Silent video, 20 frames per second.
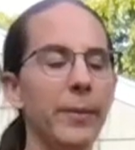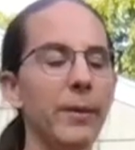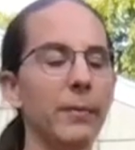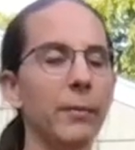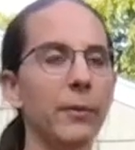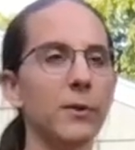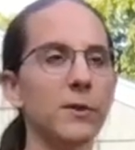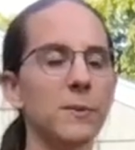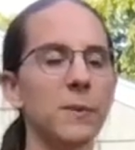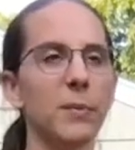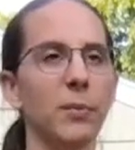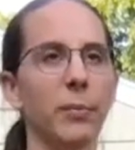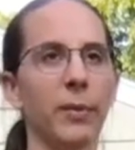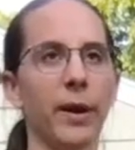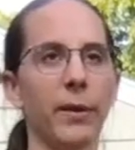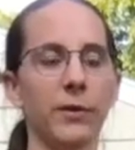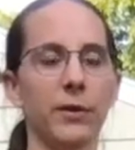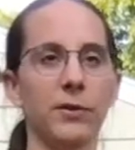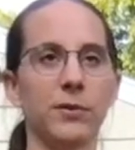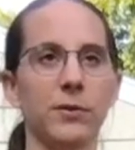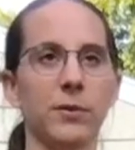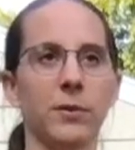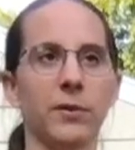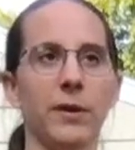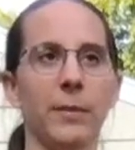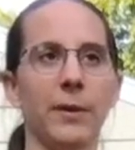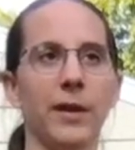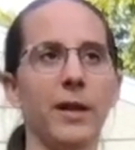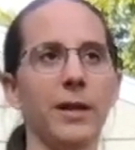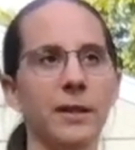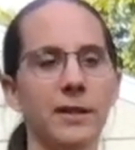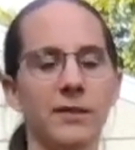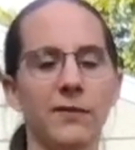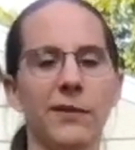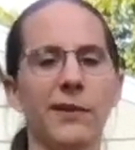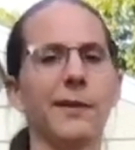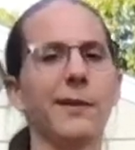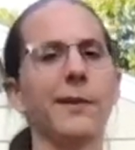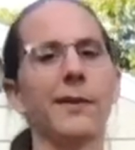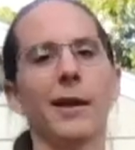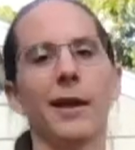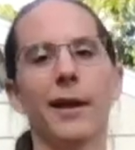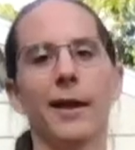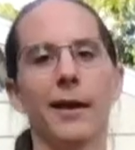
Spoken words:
Most people probably use their thumb and index finger.